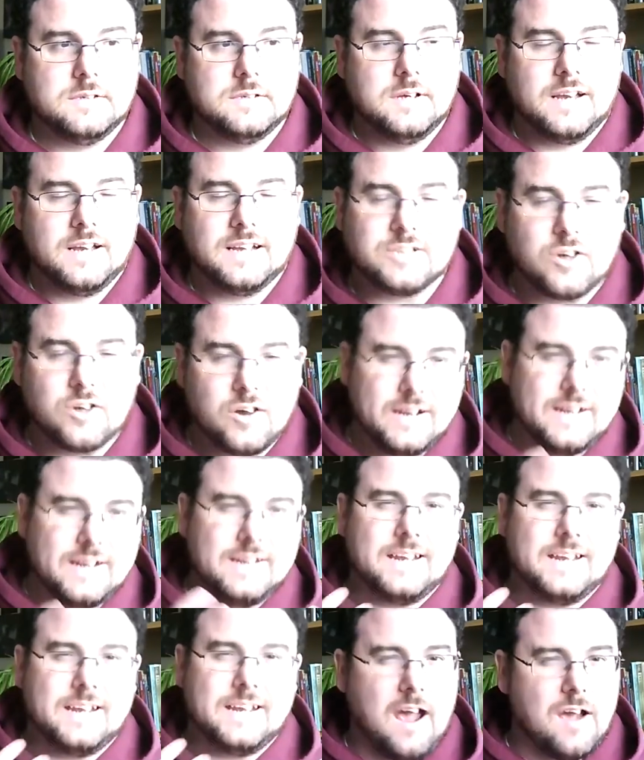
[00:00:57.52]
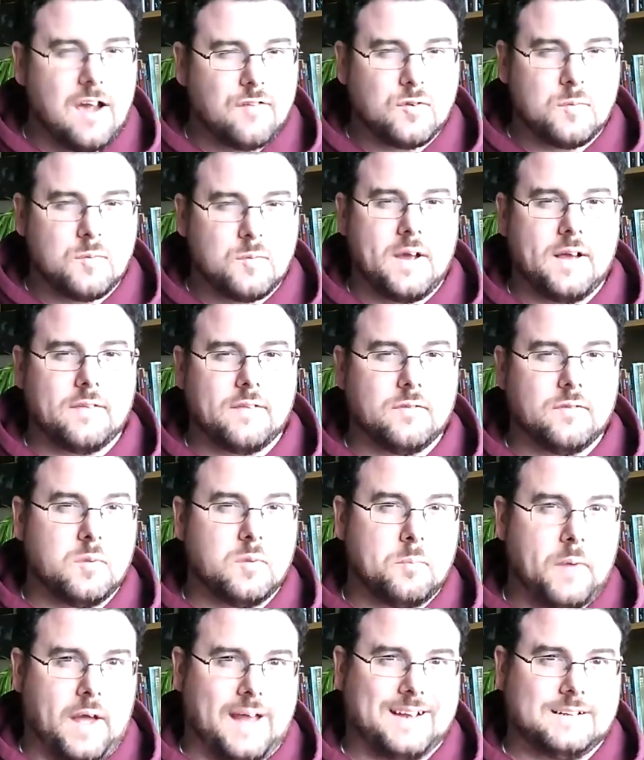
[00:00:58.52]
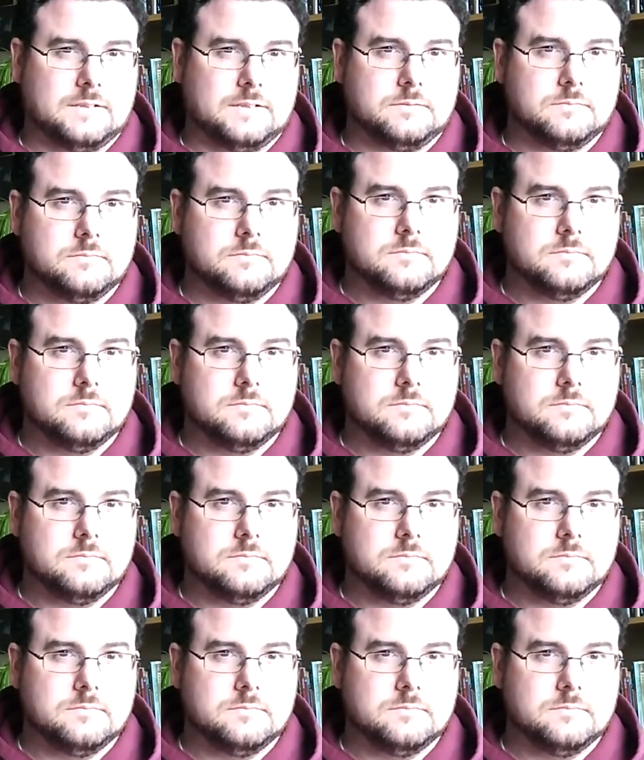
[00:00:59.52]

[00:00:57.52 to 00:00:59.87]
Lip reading: It's kind of in the aftermath of the battle.